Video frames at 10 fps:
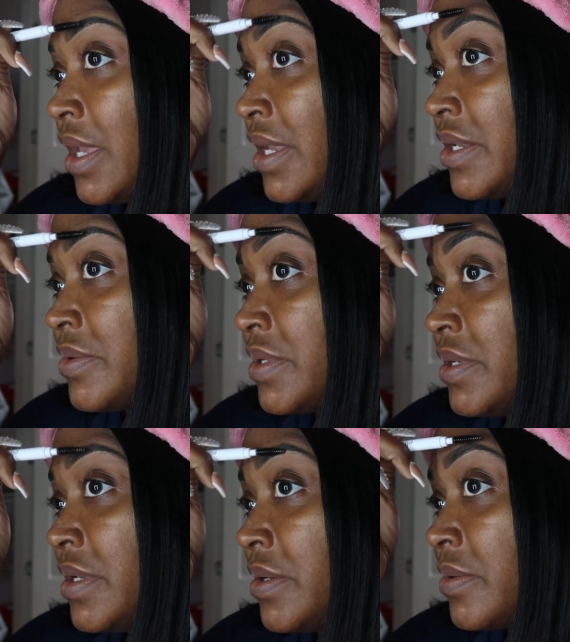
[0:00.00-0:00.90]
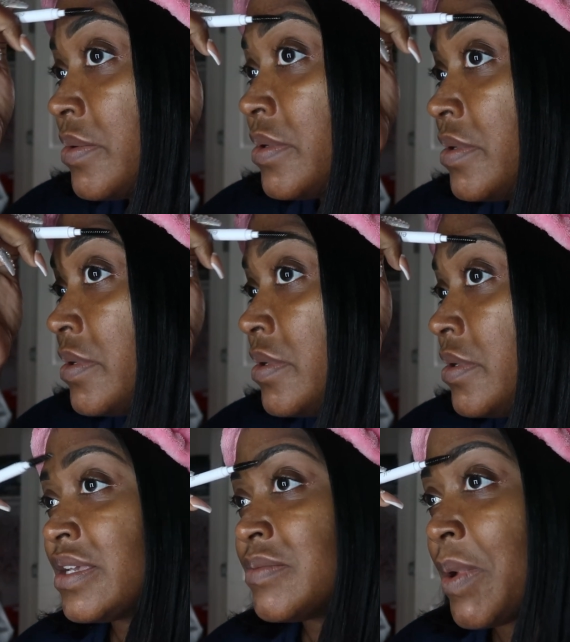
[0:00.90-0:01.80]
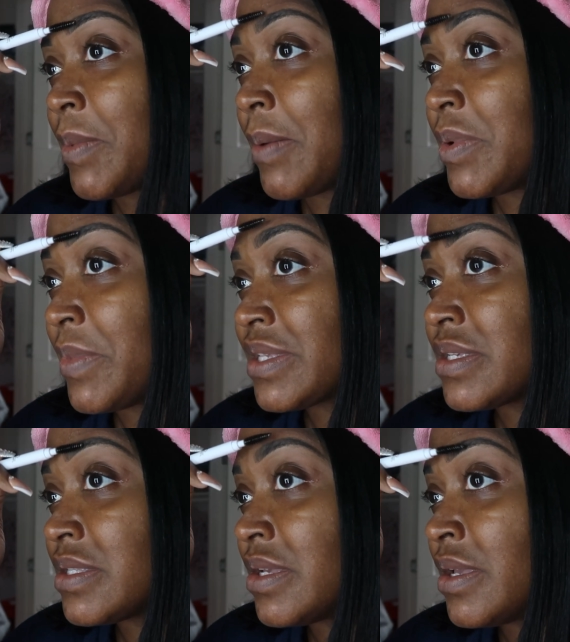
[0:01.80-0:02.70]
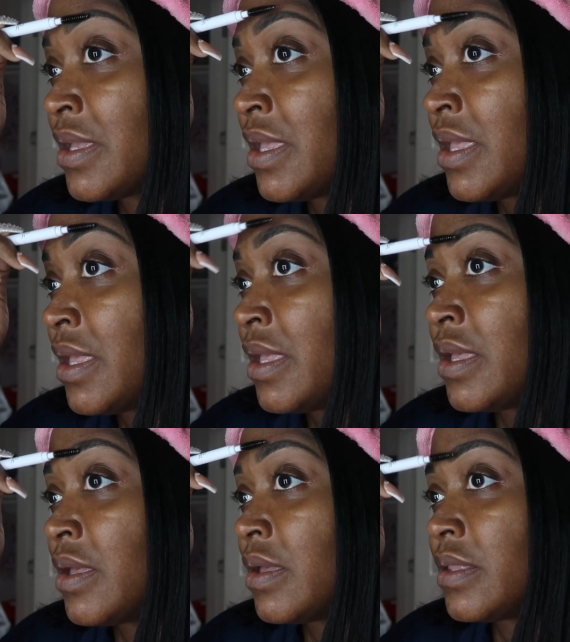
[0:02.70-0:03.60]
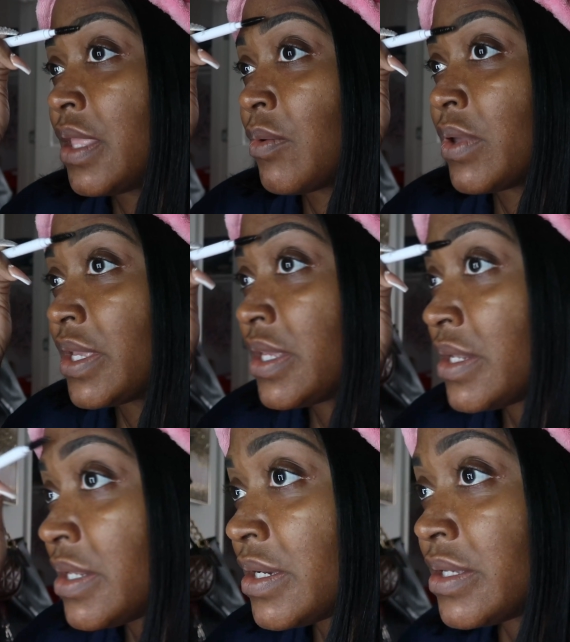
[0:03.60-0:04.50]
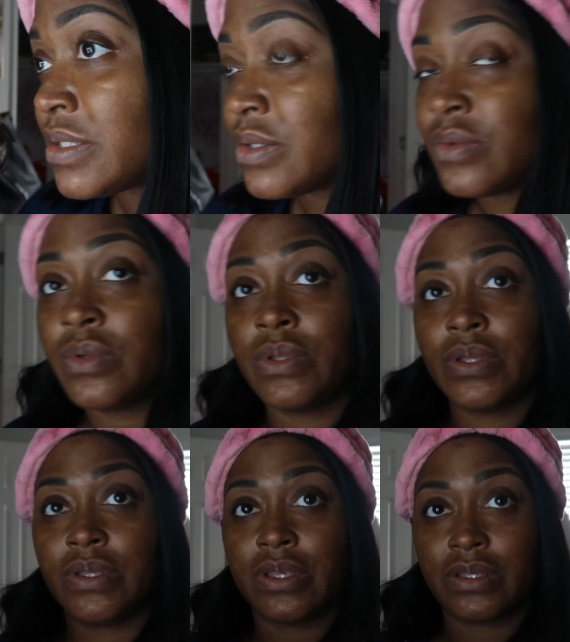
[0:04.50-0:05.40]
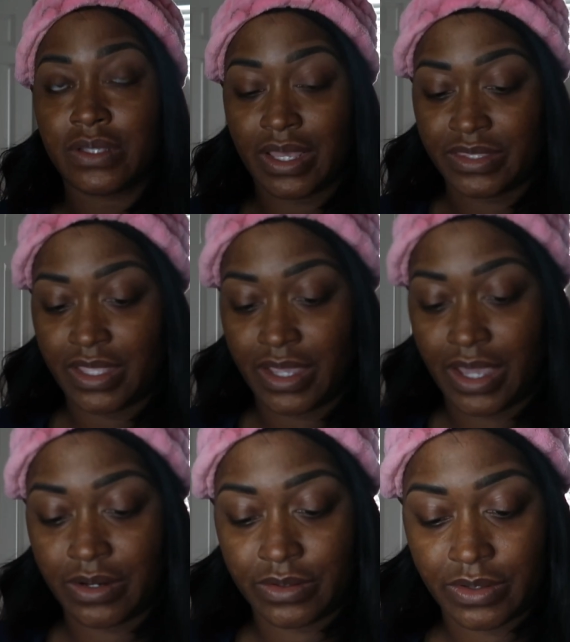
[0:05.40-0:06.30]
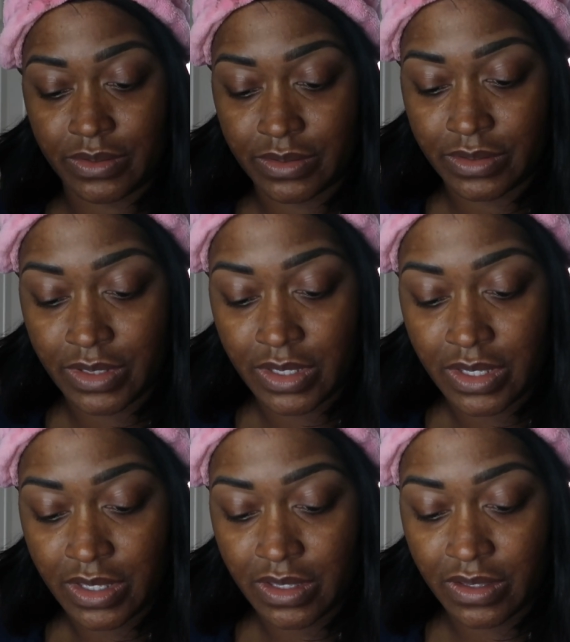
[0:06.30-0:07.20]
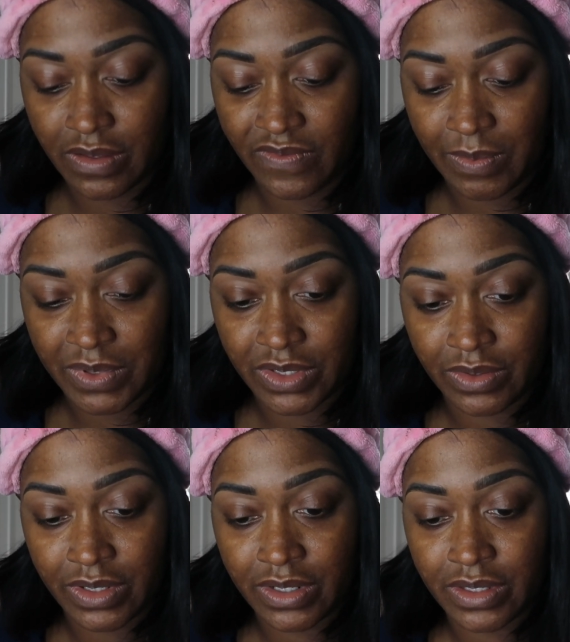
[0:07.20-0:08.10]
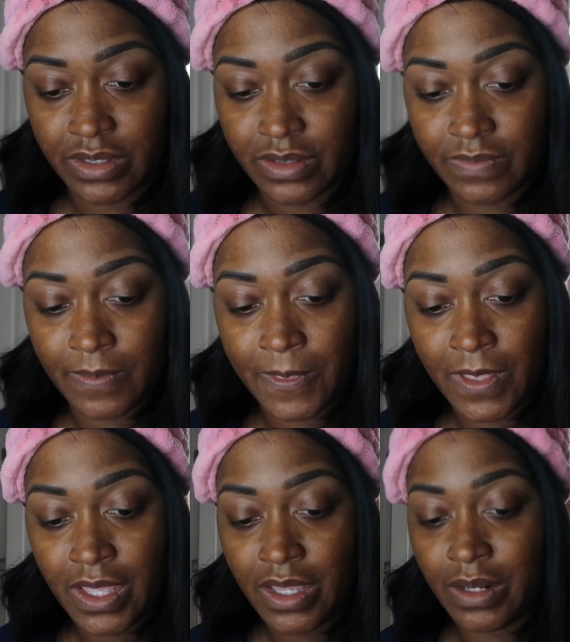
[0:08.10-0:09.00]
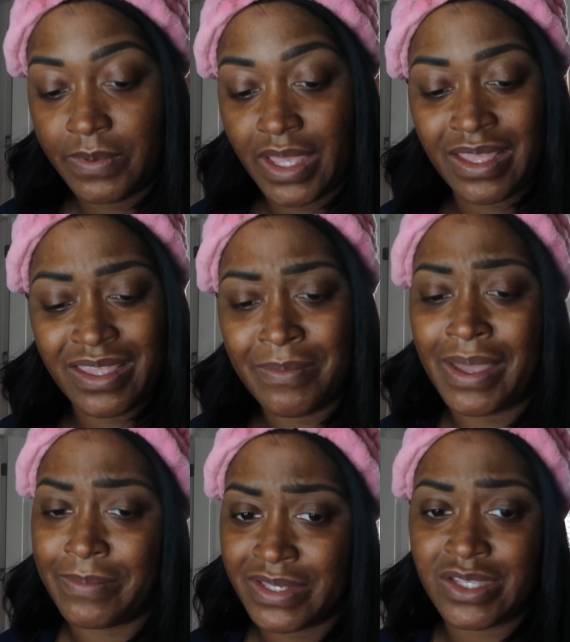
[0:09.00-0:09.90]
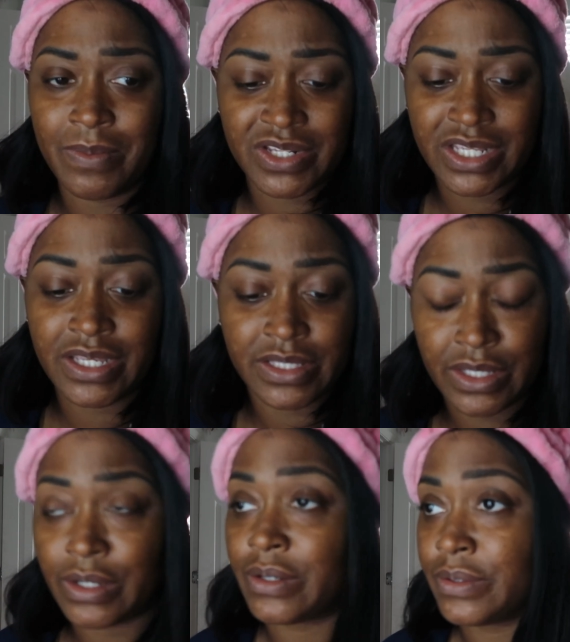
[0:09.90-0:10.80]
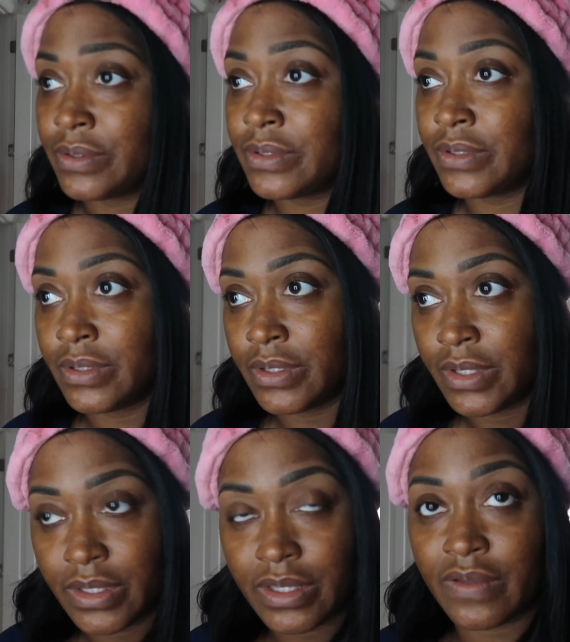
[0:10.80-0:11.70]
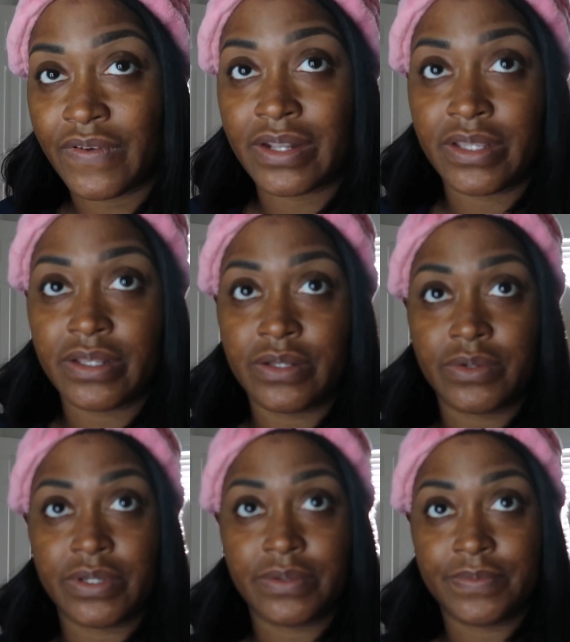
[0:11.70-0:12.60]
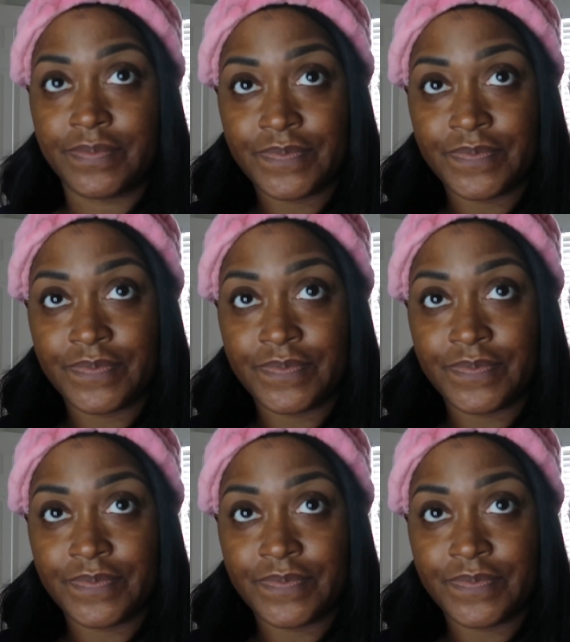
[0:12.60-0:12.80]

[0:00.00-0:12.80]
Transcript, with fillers: And it's new because my mom and my sister, they want to get it done too. So I think, I don't know if I'm going to do it. It'll be, it might be so much easier if I did do it.